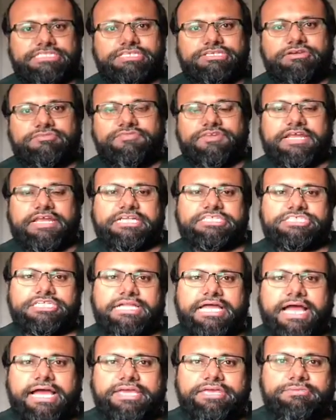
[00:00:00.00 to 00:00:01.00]
your financial
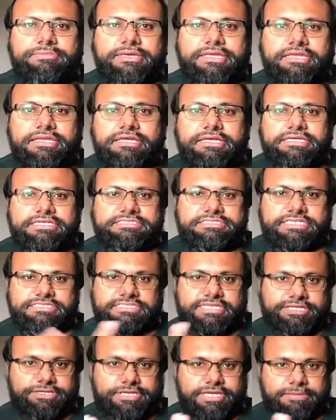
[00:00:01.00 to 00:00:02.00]
acumen such
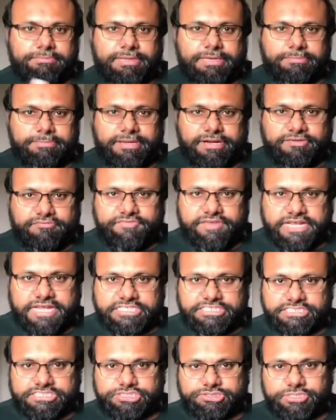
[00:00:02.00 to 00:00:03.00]
that you can make better
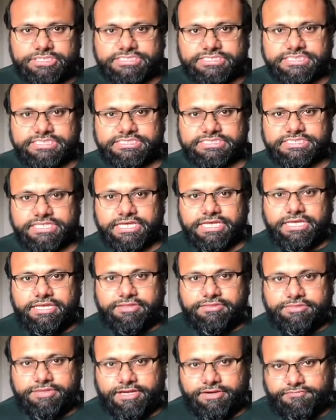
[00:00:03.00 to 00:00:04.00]
financial choices.
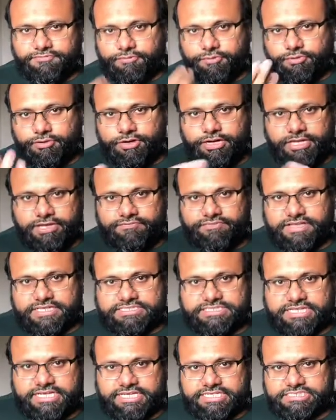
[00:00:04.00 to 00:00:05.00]
Therefore, if that's
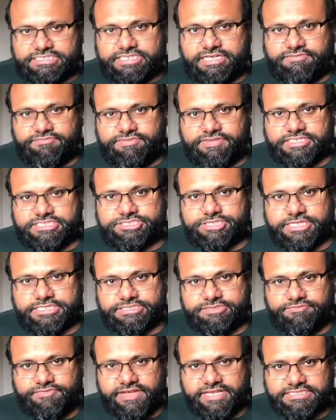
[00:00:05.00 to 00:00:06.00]
the kind of stuff that strikes
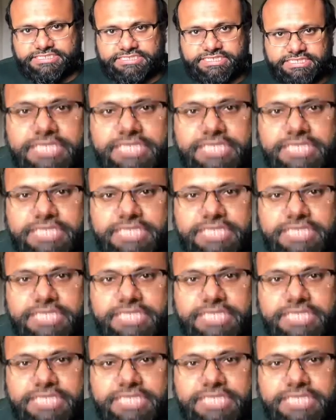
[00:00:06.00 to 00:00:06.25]
your fancy,